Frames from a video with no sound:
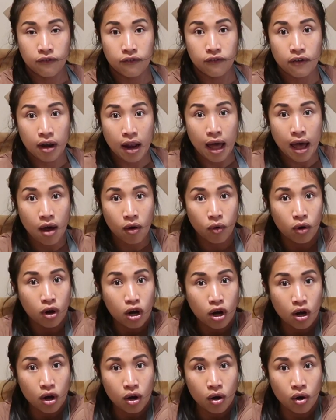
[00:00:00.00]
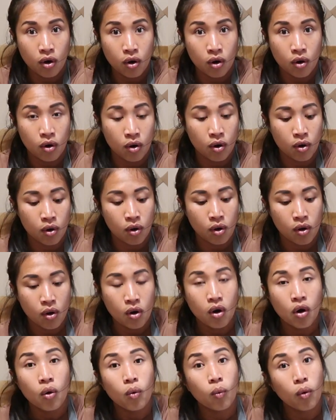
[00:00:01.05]
flour,
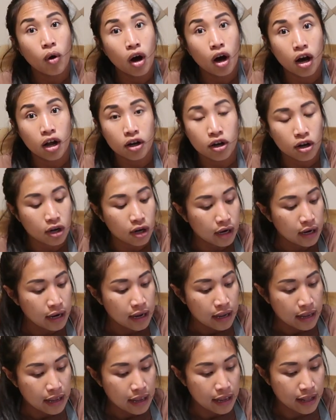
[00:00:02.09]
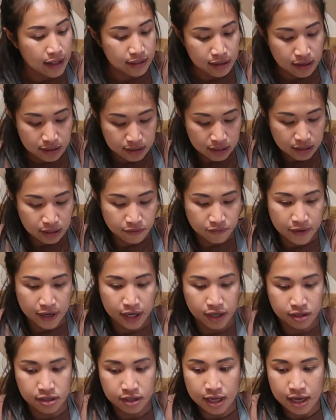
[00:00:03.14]
water, and the levain
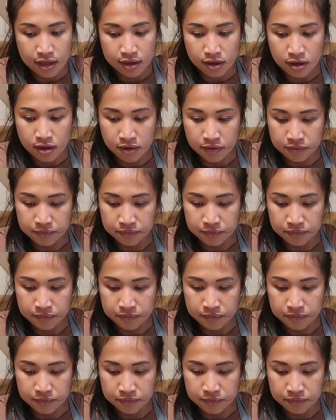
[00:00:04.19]
together.